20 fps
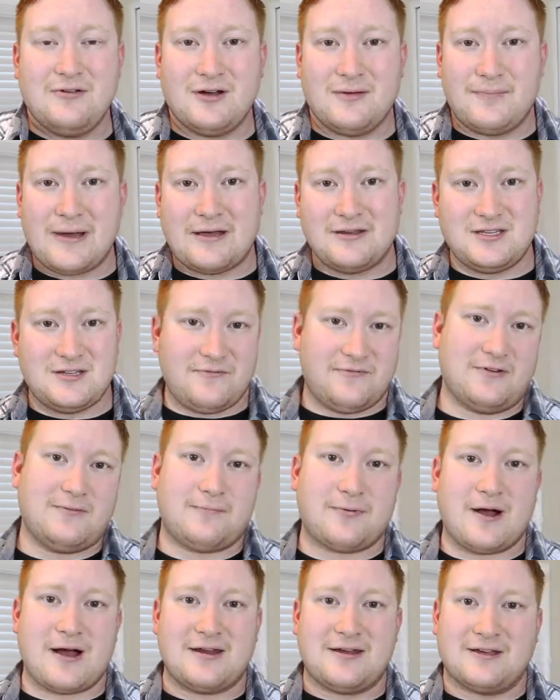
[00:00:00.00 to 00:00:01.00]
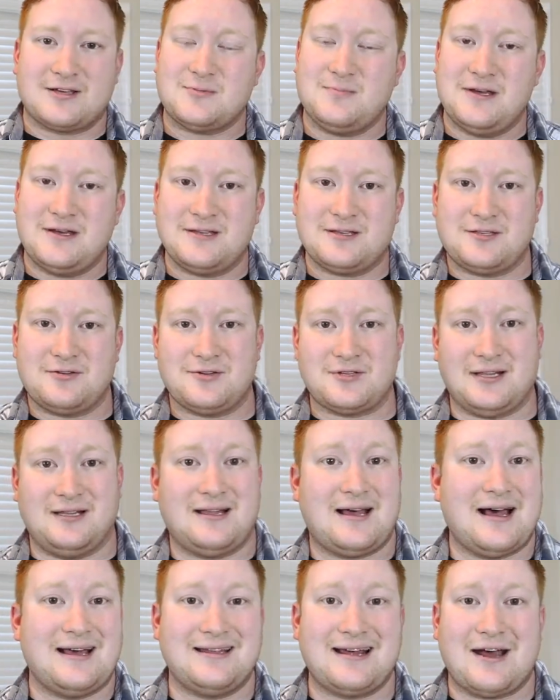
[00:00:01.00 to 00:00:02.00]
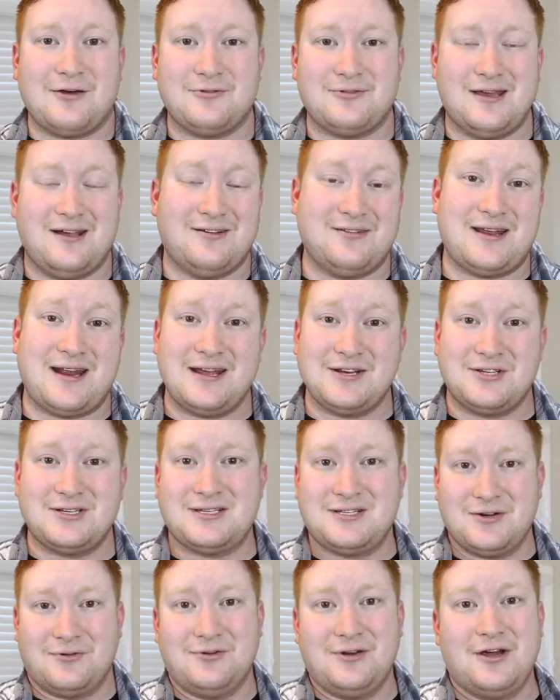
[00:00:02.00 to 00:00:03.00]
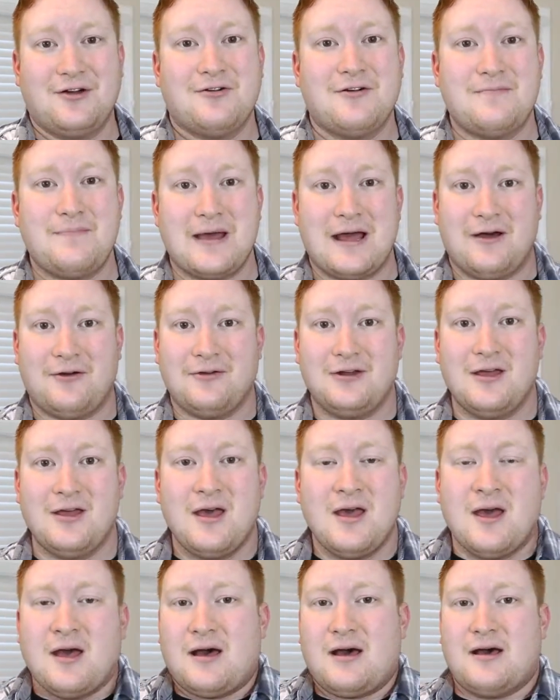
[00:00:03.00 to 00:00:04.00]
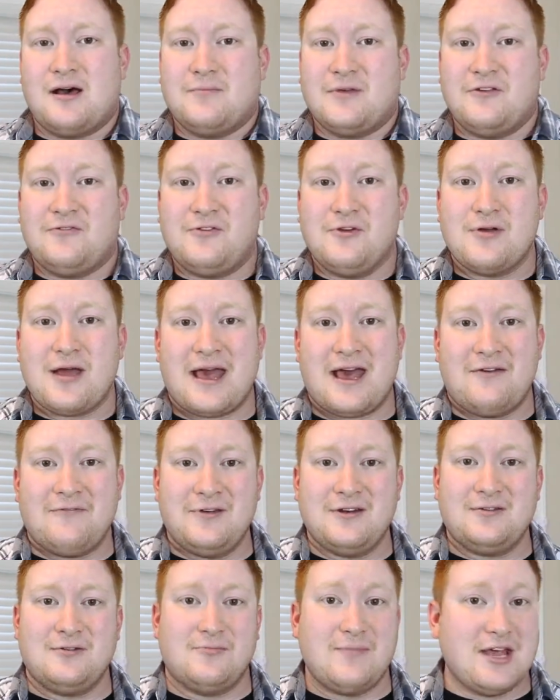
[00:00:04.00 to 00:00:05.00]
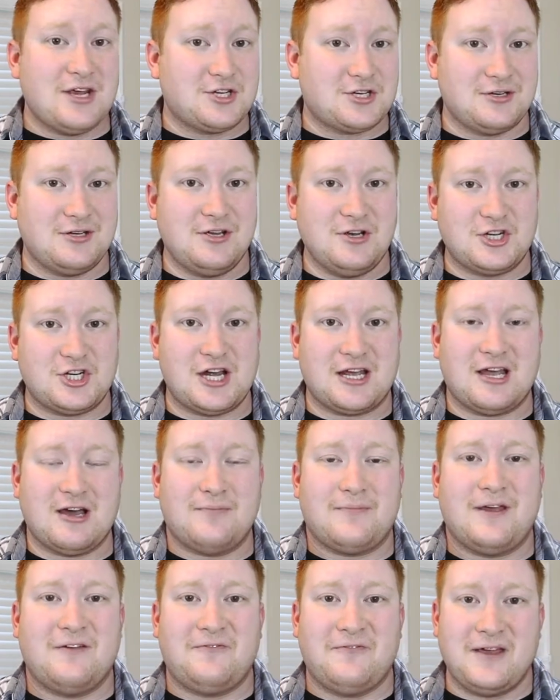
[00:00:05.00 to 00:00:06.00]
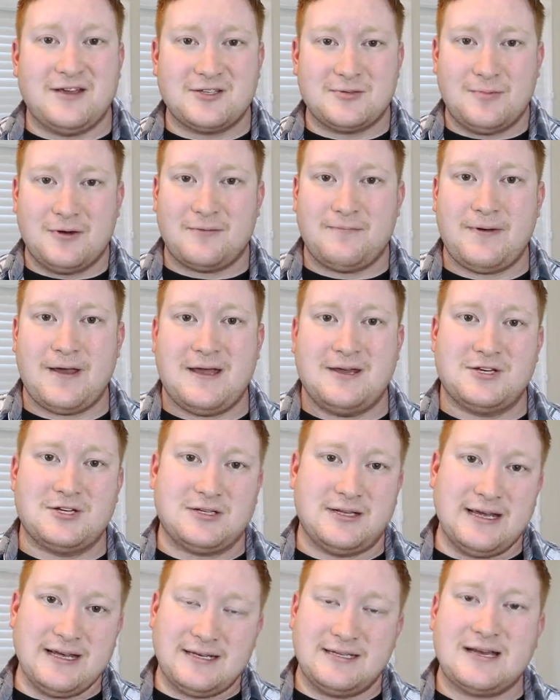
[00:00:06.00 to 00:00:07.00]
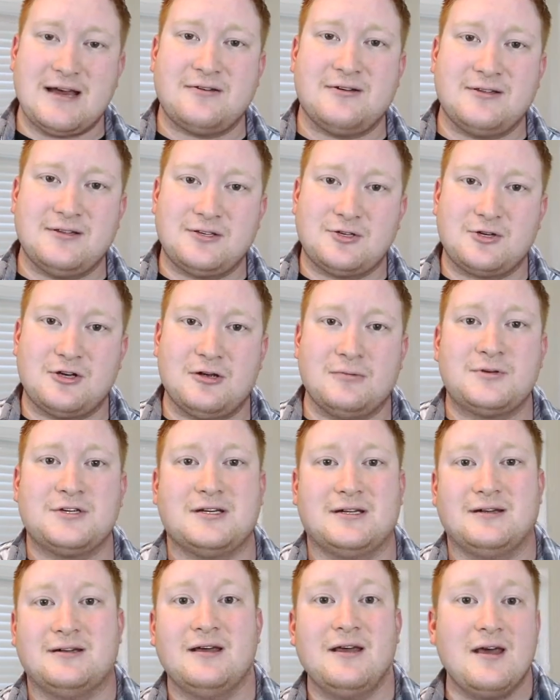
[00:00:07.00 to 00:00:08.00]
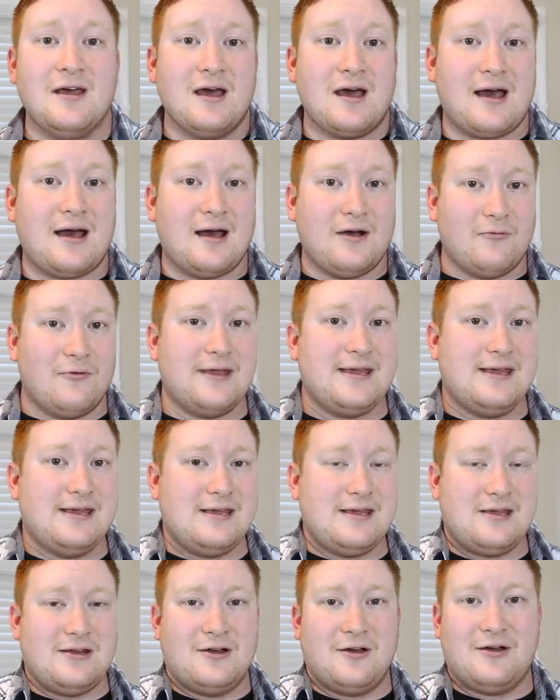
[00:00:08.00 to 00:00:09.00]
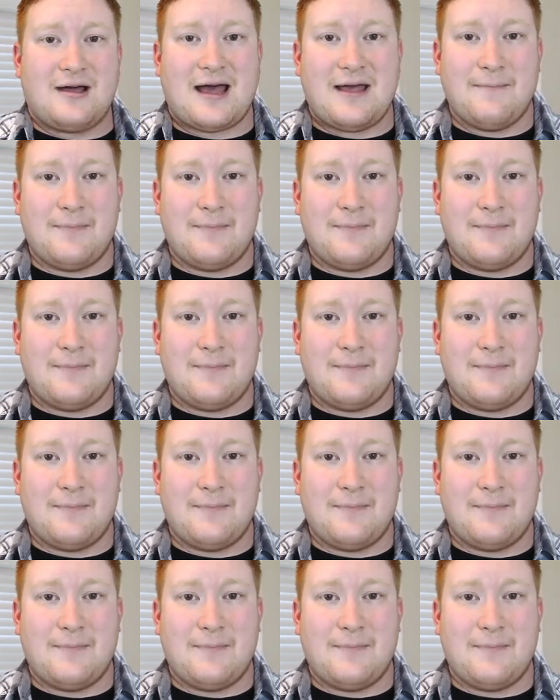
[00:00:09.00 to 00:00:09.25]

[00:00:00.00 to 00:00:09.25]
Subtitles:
about different products, because there's a lot out there that I just don't know about. If you haven't, make sure you check out my Facebook page, link down in the description. I